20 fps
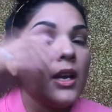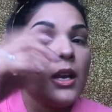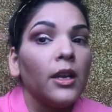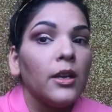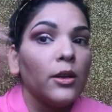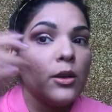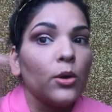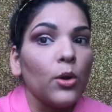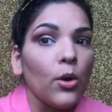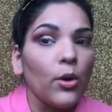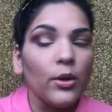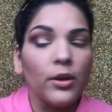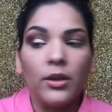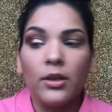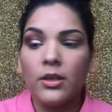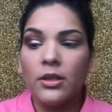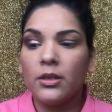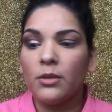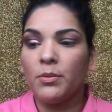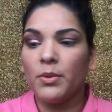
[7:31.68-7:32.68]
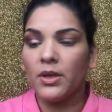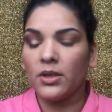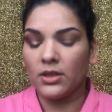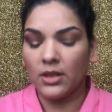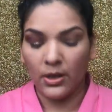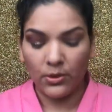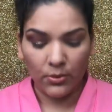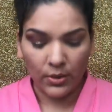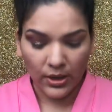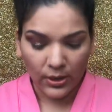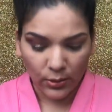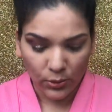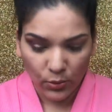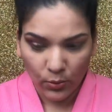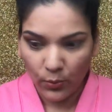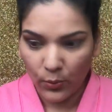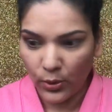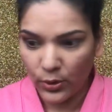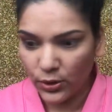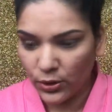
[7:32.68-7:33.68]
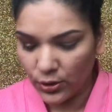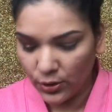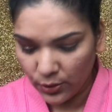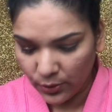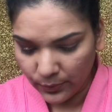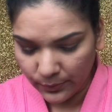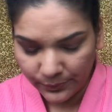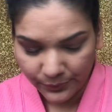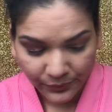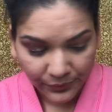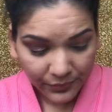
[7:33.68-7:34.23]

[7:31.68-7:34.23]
inner corners because I really don't want to